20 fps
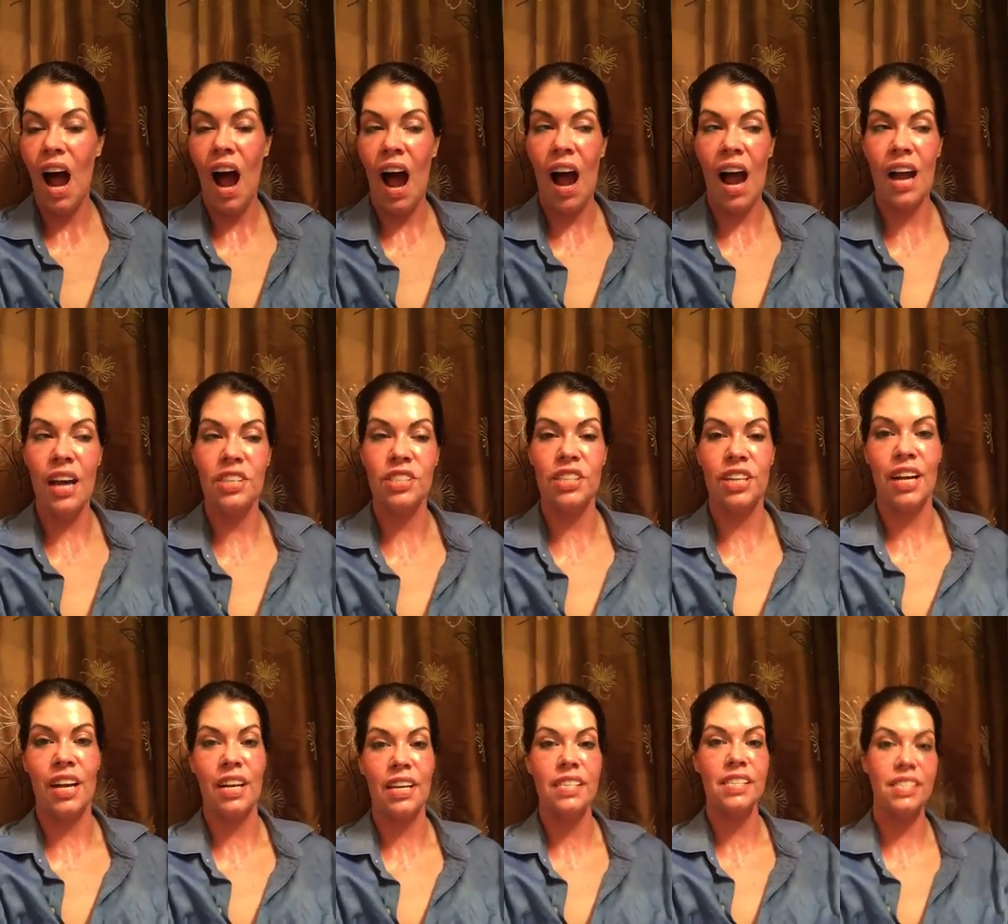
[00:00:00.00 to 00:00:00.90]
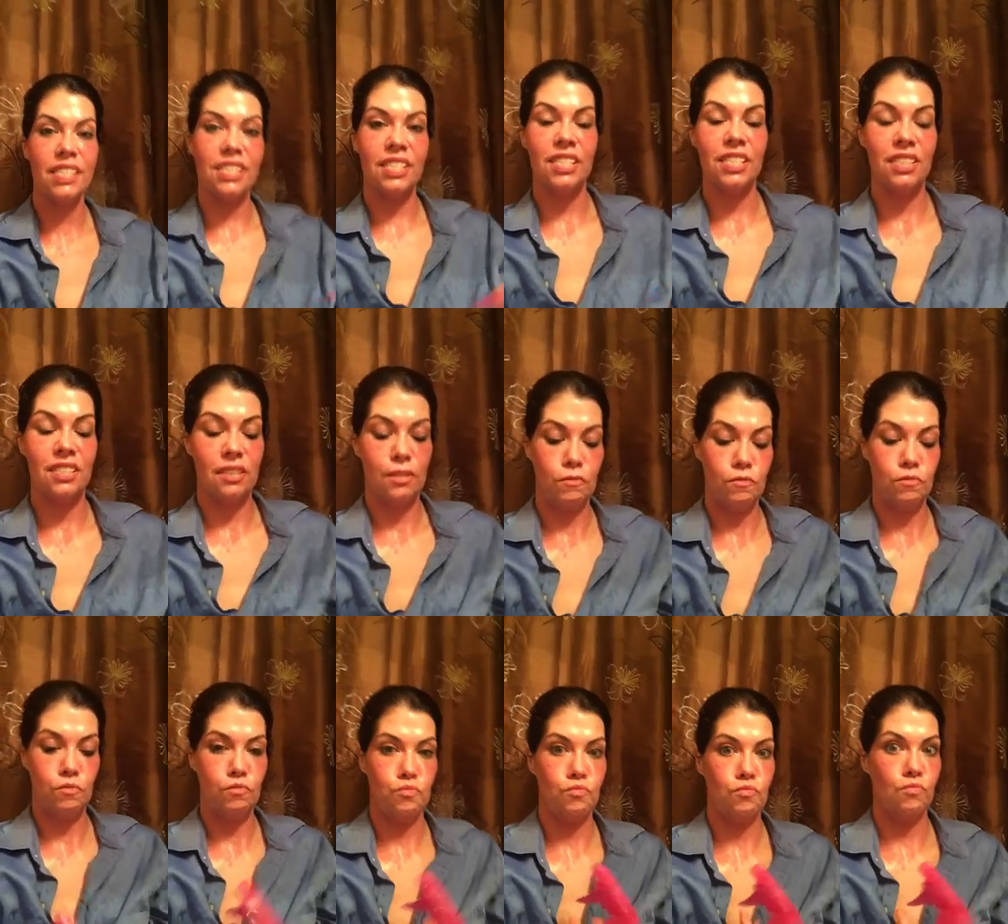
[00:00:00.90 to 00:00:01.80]
I just,
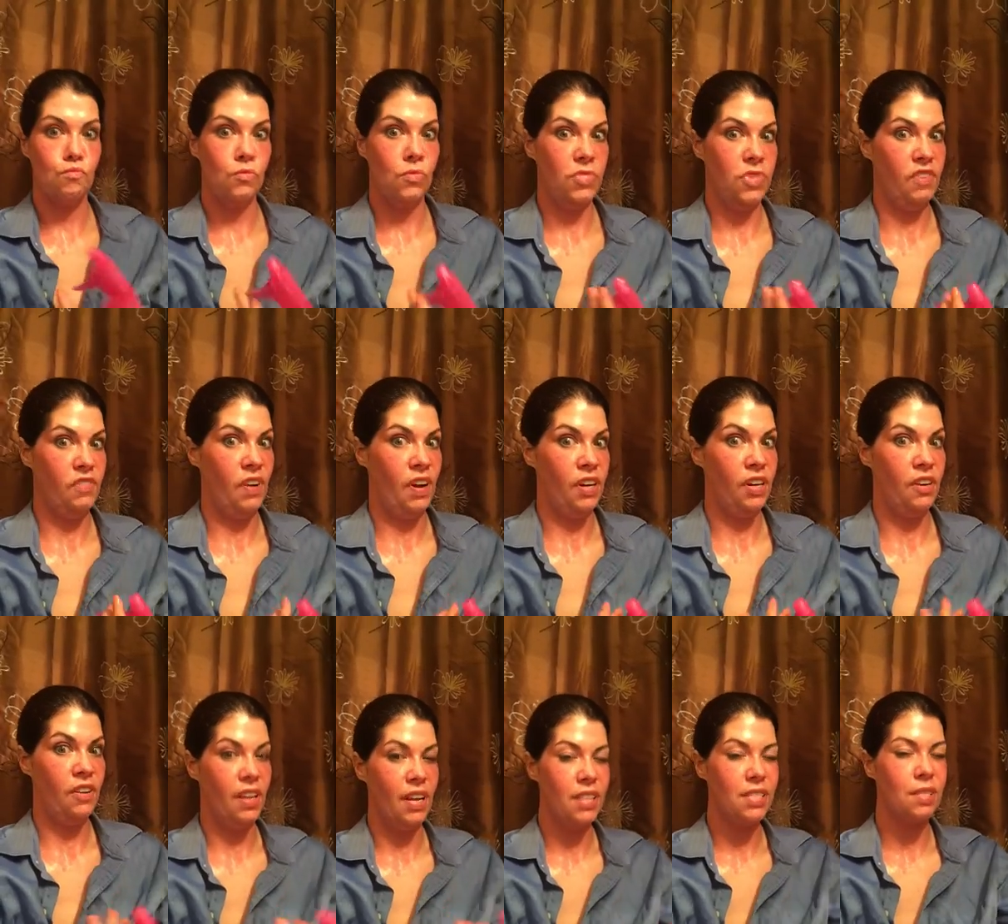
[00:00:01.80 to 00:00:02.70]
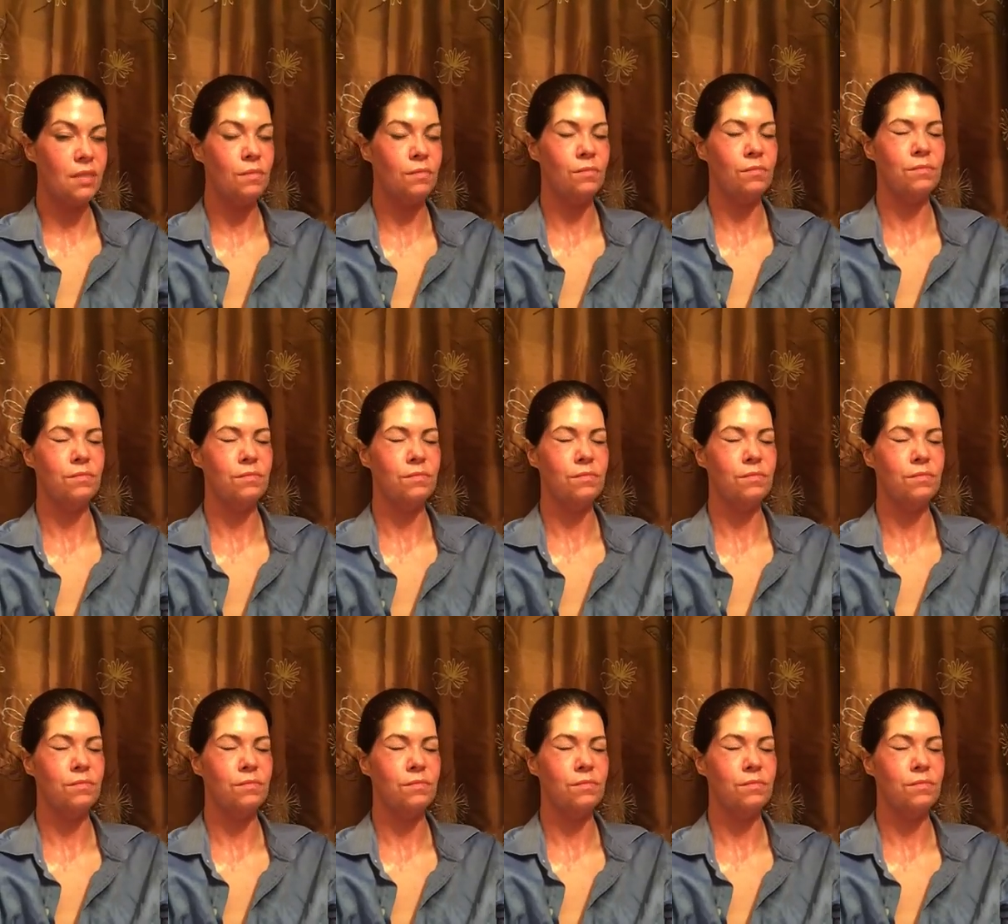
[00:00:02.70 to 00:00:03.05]
if I can do this,